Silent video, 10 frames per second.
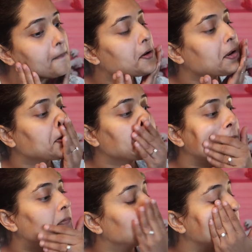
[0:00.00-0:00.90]
put it
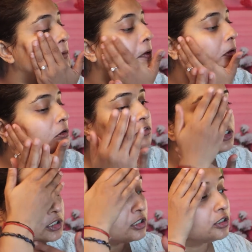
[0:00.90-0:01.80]
all
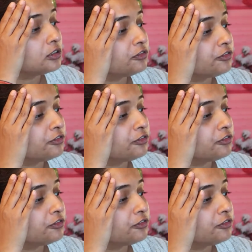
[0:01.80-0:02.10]
over her